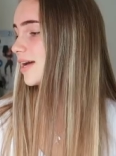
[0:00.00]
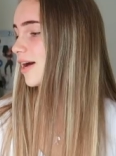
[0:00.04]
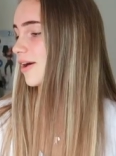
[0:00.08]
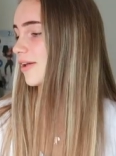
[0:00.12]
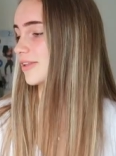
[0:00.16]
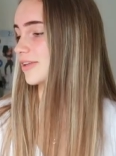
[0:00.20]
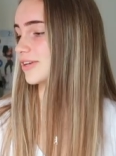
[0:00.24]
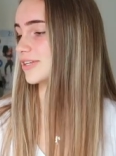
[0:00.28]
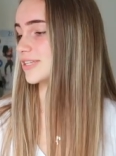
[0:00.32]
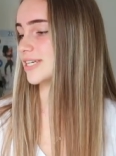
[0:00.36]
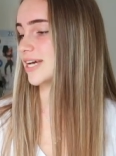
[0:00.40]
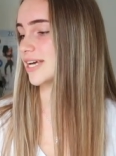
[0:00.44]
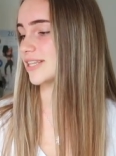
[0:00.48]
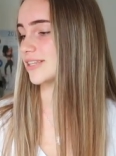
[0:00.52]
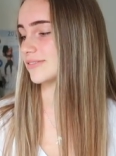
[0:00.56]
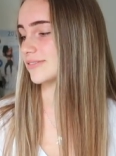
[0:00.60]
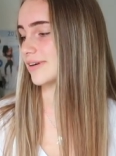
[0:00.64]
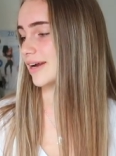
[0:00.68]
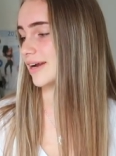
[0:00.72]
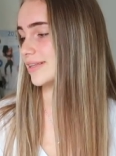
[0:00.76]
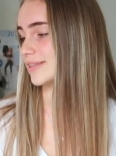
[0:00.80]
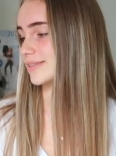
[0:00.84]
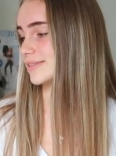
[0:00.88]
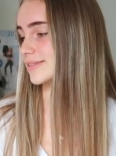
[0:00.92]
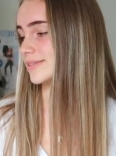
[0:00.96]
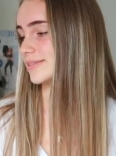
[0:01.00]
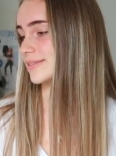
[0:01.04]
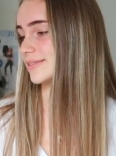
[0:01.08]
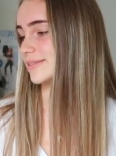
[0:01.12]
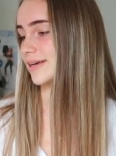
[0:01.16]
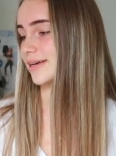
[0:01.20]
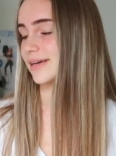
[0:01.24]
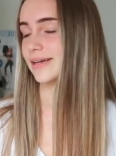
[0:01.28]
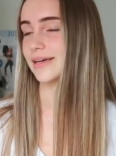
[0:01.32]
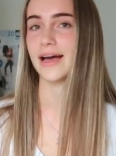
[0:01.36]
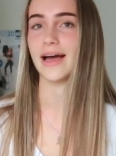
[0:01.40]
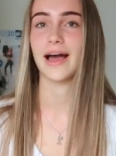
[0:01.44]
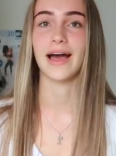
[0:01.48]
I'll let you take the reins
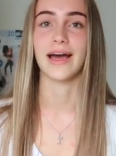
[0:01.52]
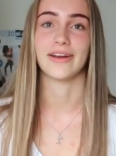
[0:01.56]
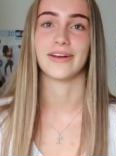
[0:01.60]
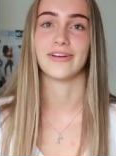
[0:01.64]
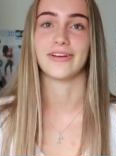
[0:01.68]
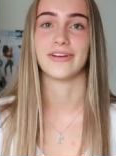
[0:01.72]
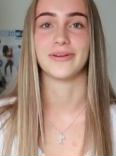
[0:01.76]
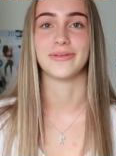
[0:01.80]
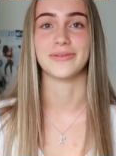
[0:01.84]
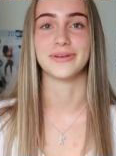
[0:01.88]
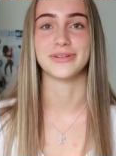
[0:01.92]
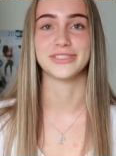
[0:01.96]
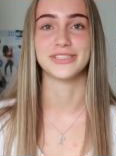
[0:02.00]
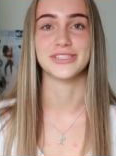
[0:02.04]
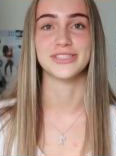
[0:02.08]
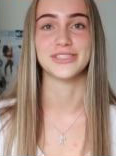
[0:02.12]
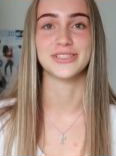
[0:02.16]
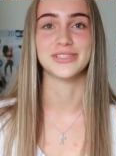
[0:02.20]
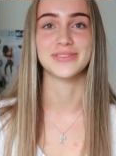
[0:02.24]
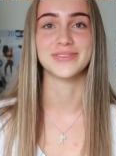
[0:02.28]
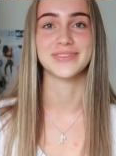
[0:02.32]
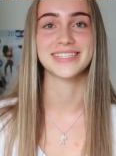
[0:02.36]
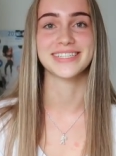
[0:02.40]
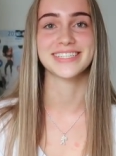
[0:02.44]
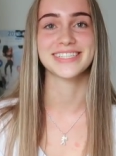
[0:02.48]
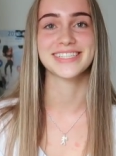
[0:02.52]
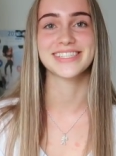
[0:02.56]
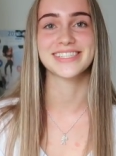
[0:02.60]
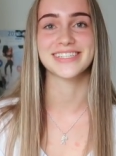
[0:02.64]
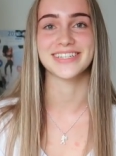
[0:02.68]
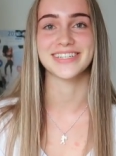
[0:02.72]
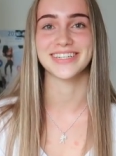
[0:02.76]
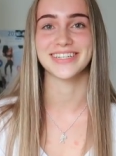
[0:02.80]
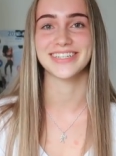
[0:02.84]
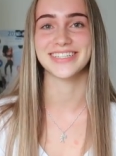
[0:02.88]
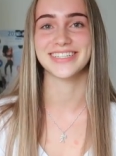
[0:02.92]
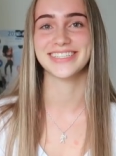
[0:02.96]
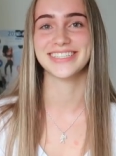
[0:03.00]
because I don't know what she's doing,
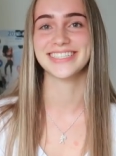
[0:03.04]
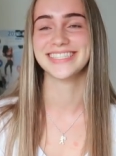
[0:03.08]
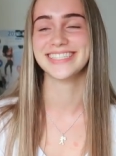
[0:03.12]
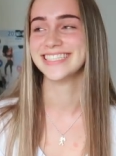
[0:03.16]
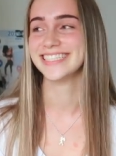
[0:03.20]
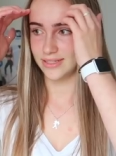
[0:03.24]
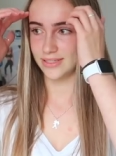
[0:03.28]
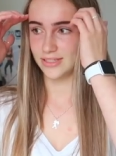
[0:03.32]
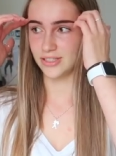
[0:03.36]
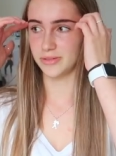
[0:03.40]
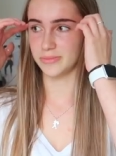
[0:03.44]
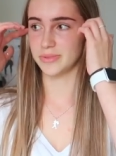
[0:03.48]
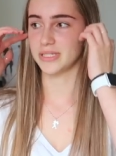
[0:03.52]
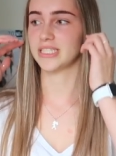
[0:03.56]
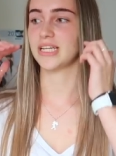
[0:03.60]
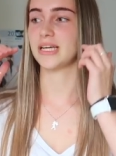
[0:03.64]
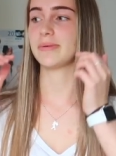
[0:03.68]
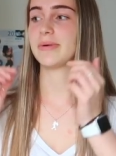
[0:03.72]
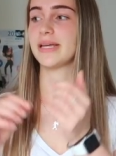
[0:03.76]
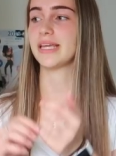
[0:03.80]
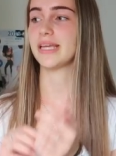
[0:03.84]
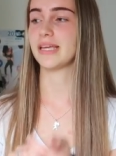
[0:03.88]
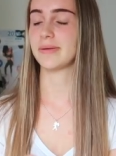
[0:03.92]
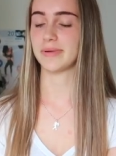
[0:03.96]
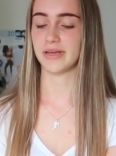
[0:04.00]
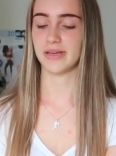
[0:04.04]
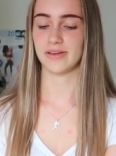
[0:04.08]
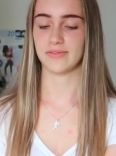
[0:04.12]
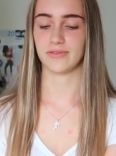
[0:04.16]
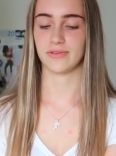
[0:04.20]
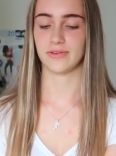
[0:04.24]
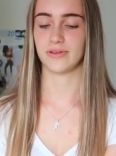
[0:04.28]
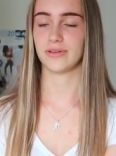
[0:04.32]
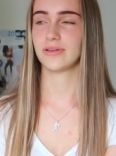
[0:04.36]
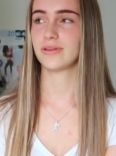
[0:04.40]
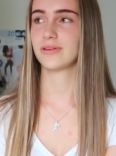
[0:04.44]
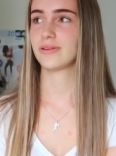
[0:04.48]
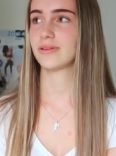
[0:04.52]
so do we turn my hair back
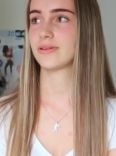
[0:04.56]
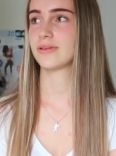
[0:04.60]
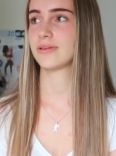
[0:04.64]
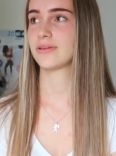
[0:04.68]
for you?